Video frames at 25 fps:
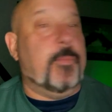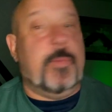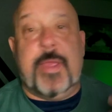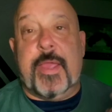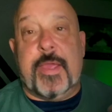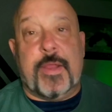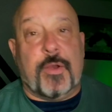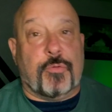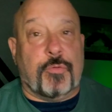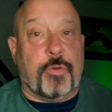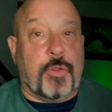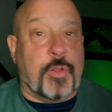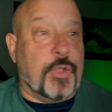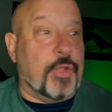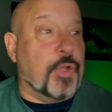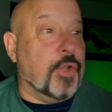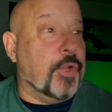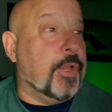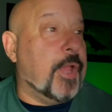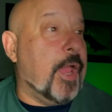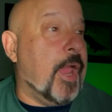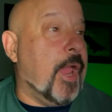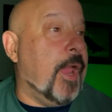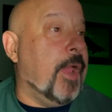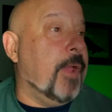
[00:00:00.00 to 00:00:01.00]
He had a really good
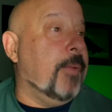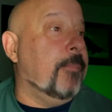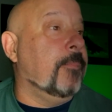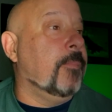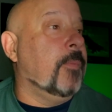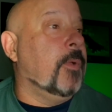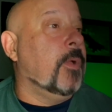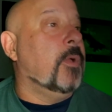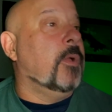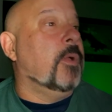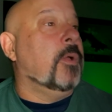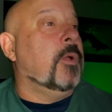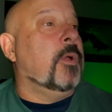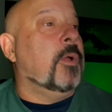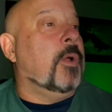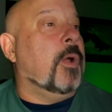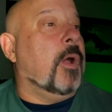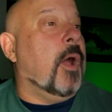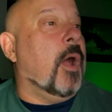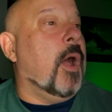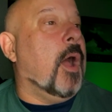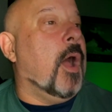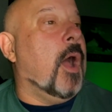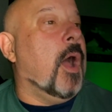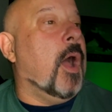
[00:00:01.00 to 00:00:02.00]
game.
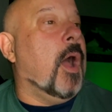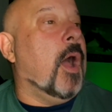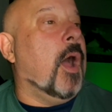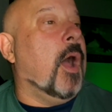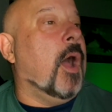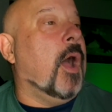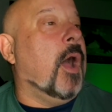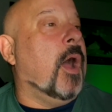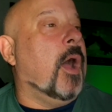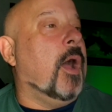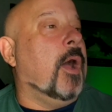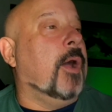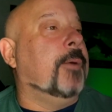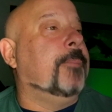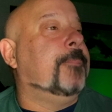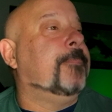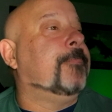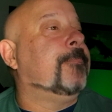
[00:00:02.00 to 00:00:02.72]
Jermaine